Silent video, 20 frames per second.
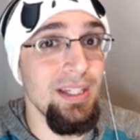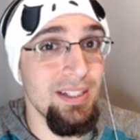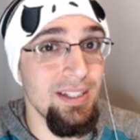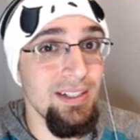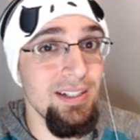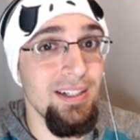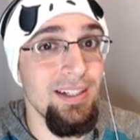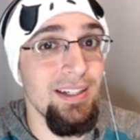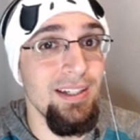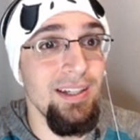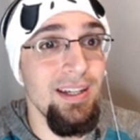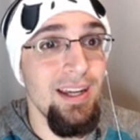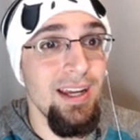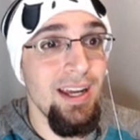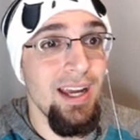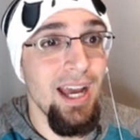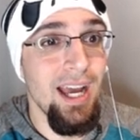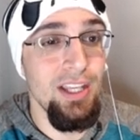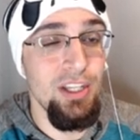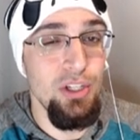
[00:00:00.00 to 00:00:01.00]
good,
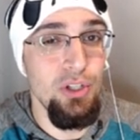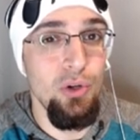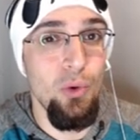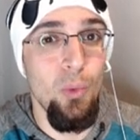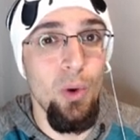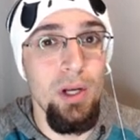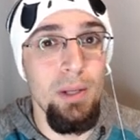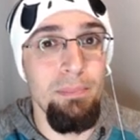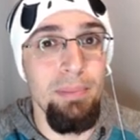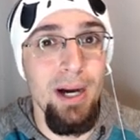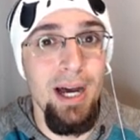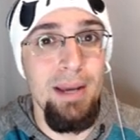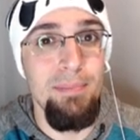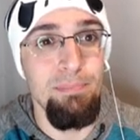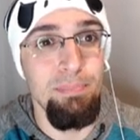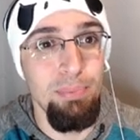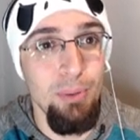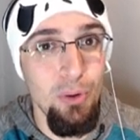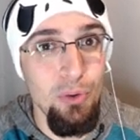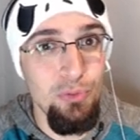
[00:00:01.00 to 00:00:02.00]
and you don't want to buy
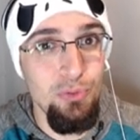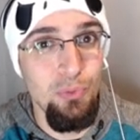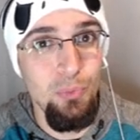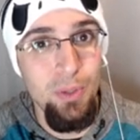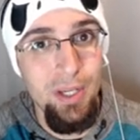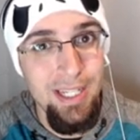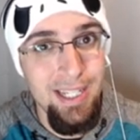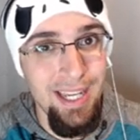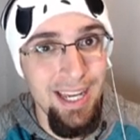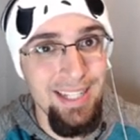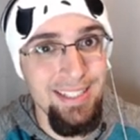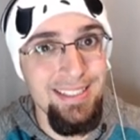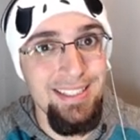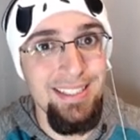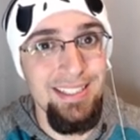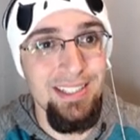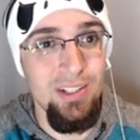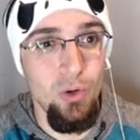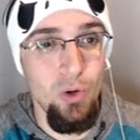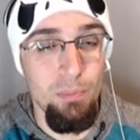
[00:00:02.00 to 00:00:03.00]
both
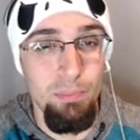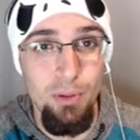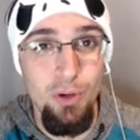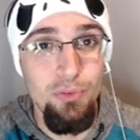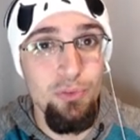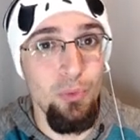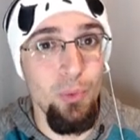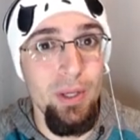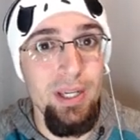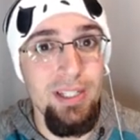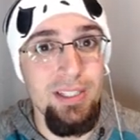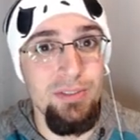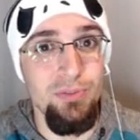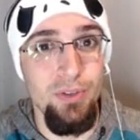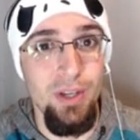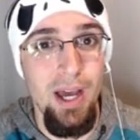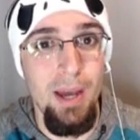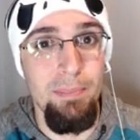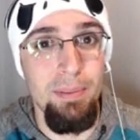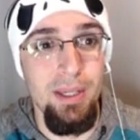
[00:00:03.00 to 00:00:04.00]
weekends or both weeks
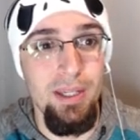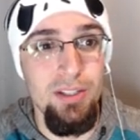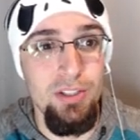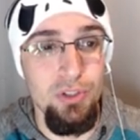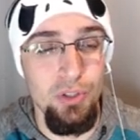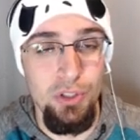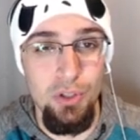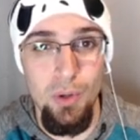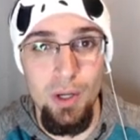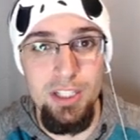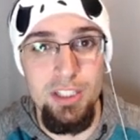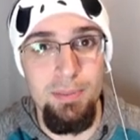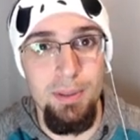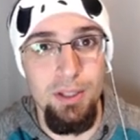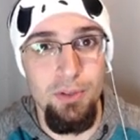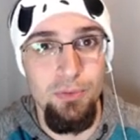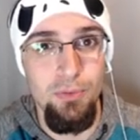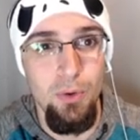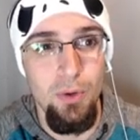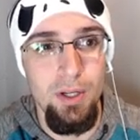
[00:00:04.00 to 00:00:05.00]
VIP, so you don't want to
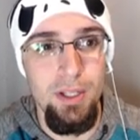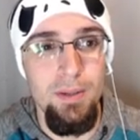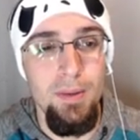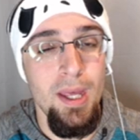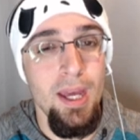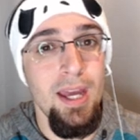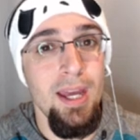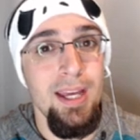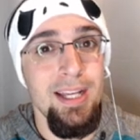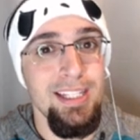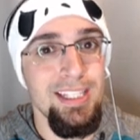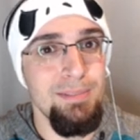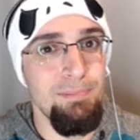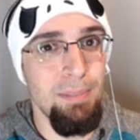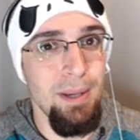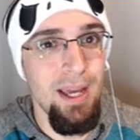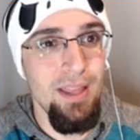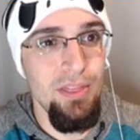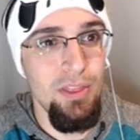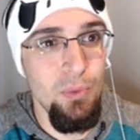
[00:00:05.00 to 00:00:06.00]
spend the 40,
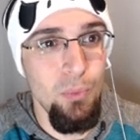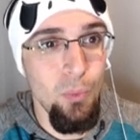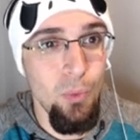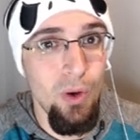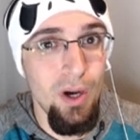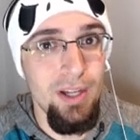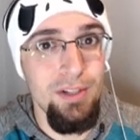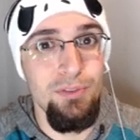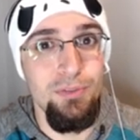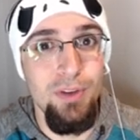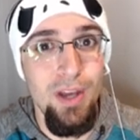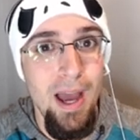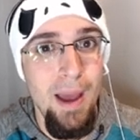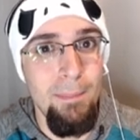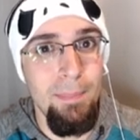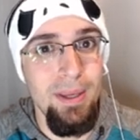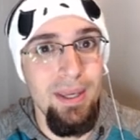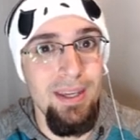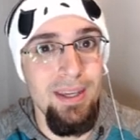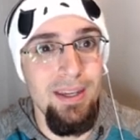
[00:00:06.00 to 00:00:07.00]
spend the one
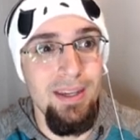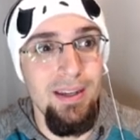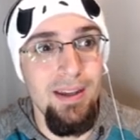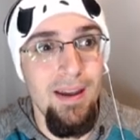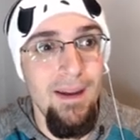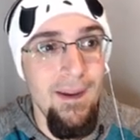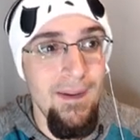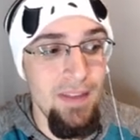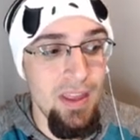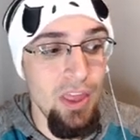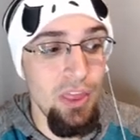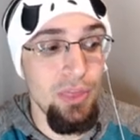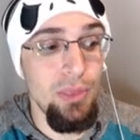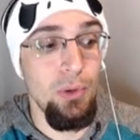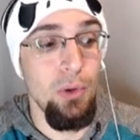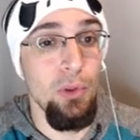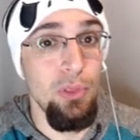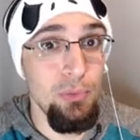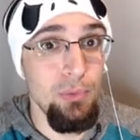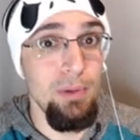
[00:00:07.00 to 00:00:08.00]
VIP and then
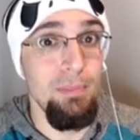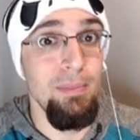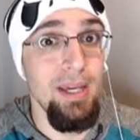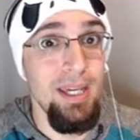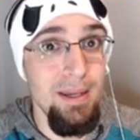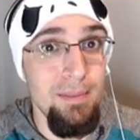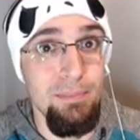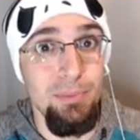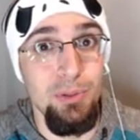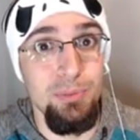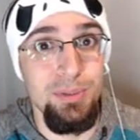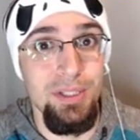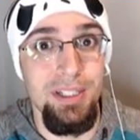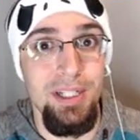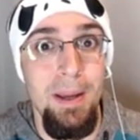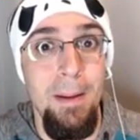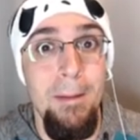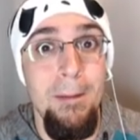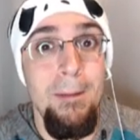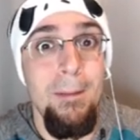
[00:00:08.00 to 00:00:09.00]
throw three magic brooms
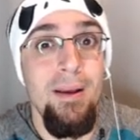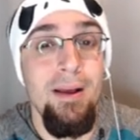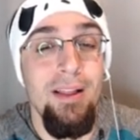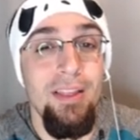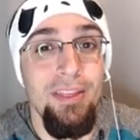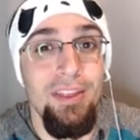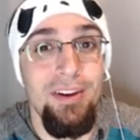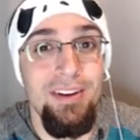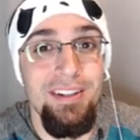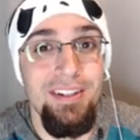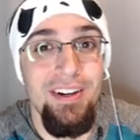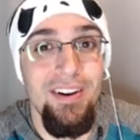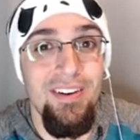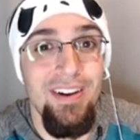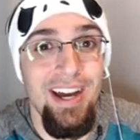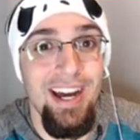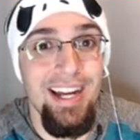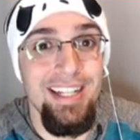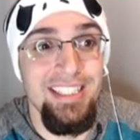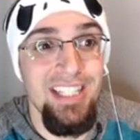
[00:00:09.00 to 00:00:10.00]
on it. There you go,
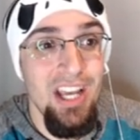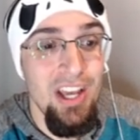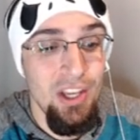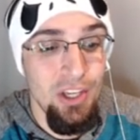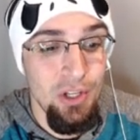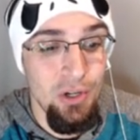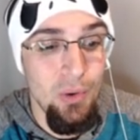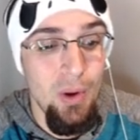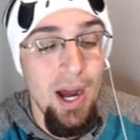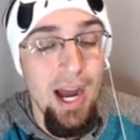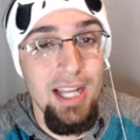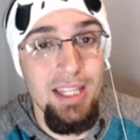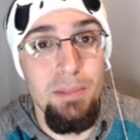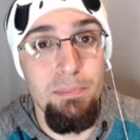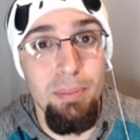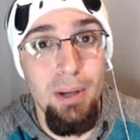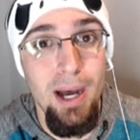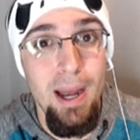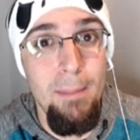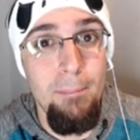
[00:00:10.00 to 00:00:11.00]
guys. You don't have
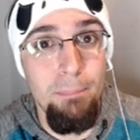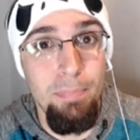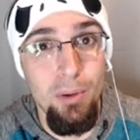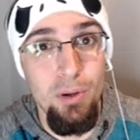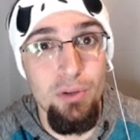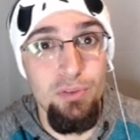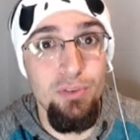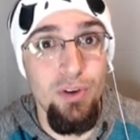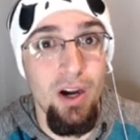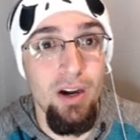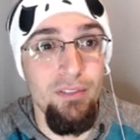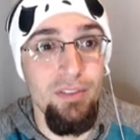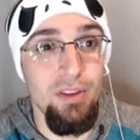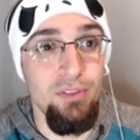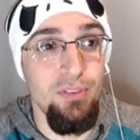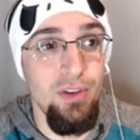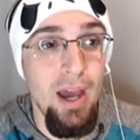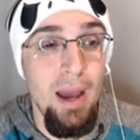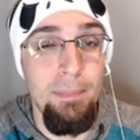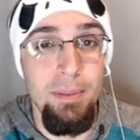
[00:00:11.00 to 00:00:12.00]
to buy both of
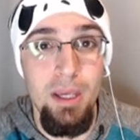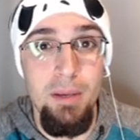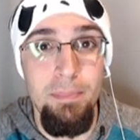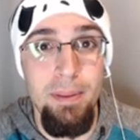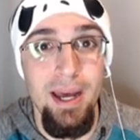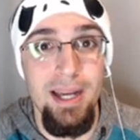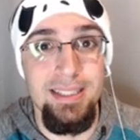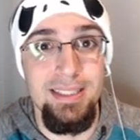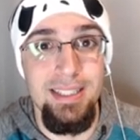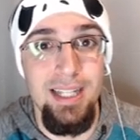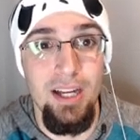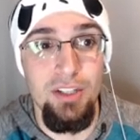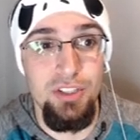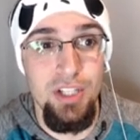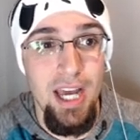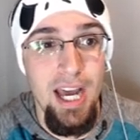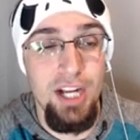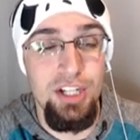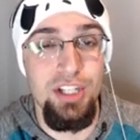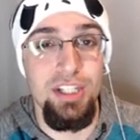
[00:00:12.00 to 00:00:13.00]
the VIP packs now
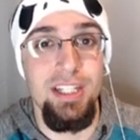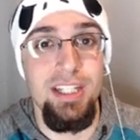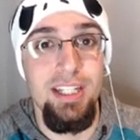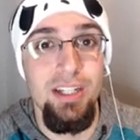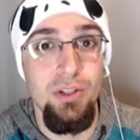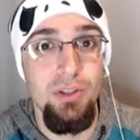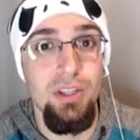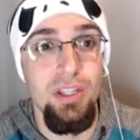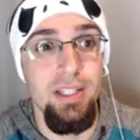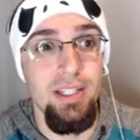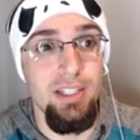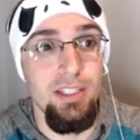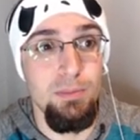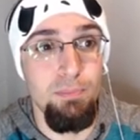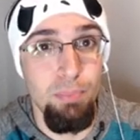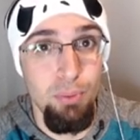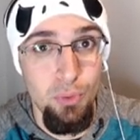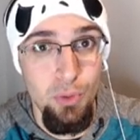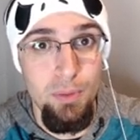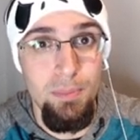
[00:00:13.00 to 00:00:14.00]
to actually guilt these
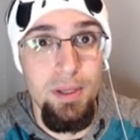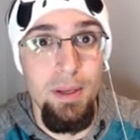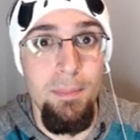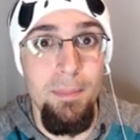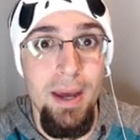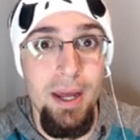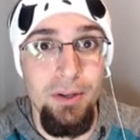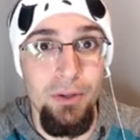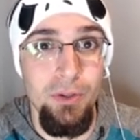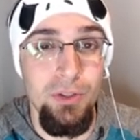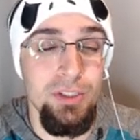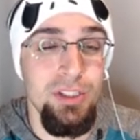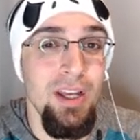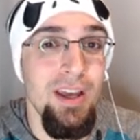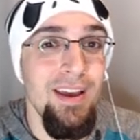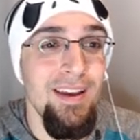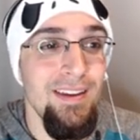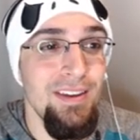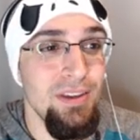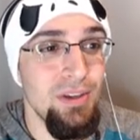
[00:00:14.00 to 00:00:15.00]
premium medals.
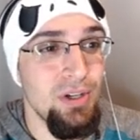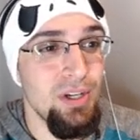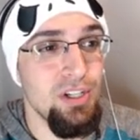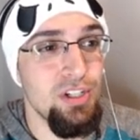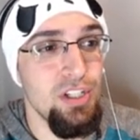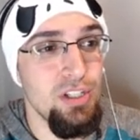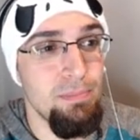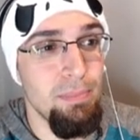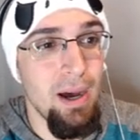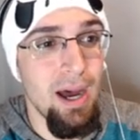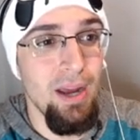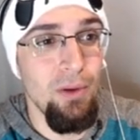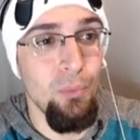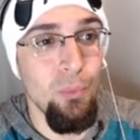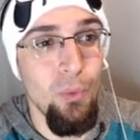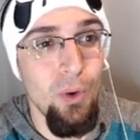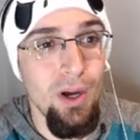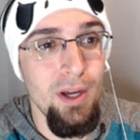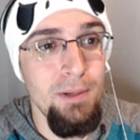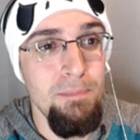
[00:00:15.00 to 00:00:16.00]
You can just buy
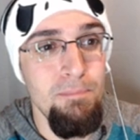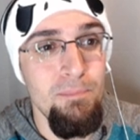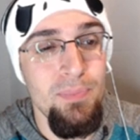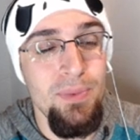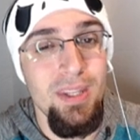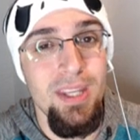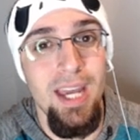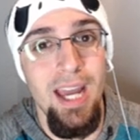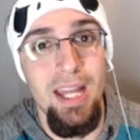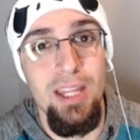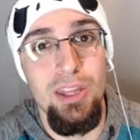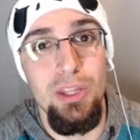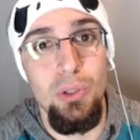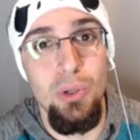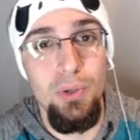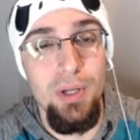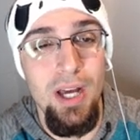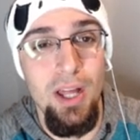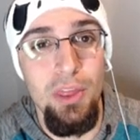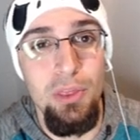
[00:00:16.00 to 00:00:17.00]
one and
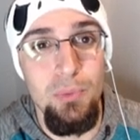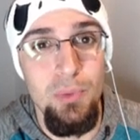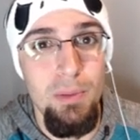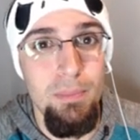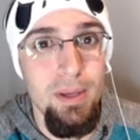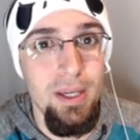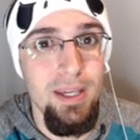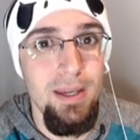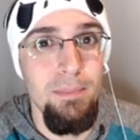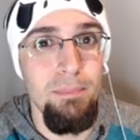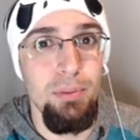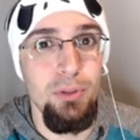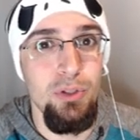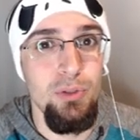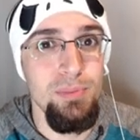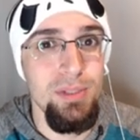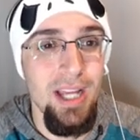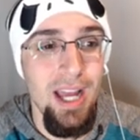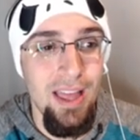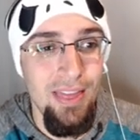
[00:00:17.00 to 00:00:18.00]
throw down three magic
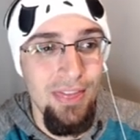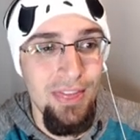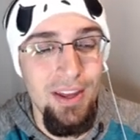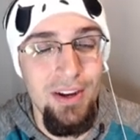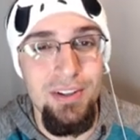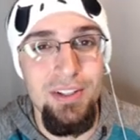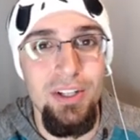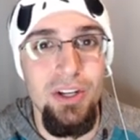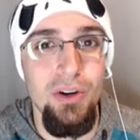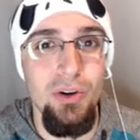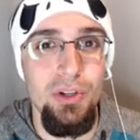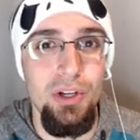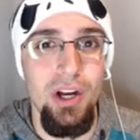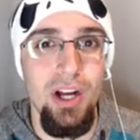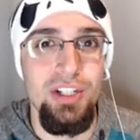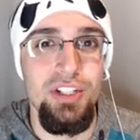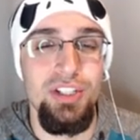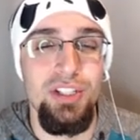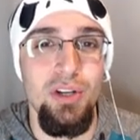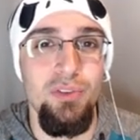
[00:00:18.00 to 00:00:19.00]
brooms, and there you go. You
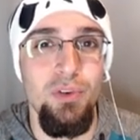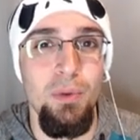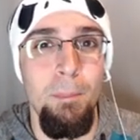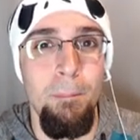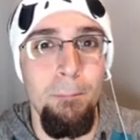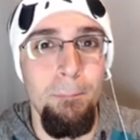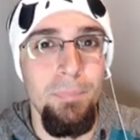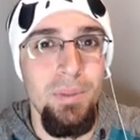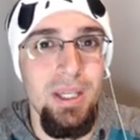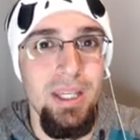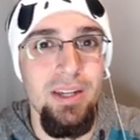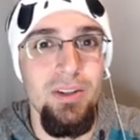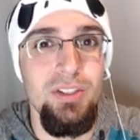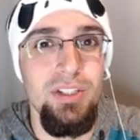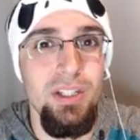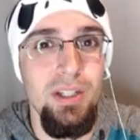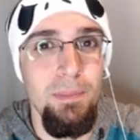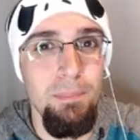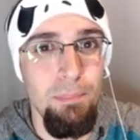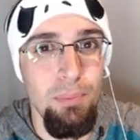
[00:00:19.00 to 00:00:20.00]
got yourself a
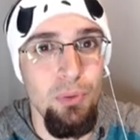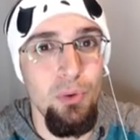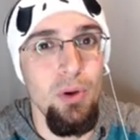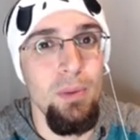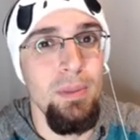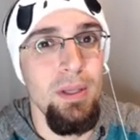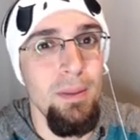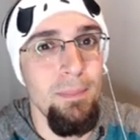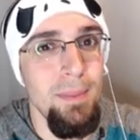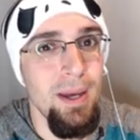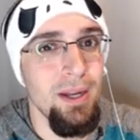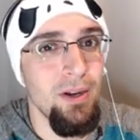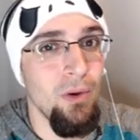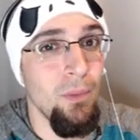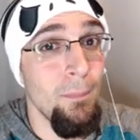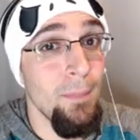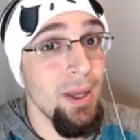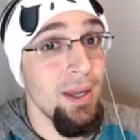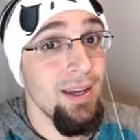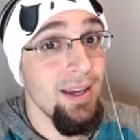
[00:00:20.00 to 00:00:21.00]
guilted premium medal.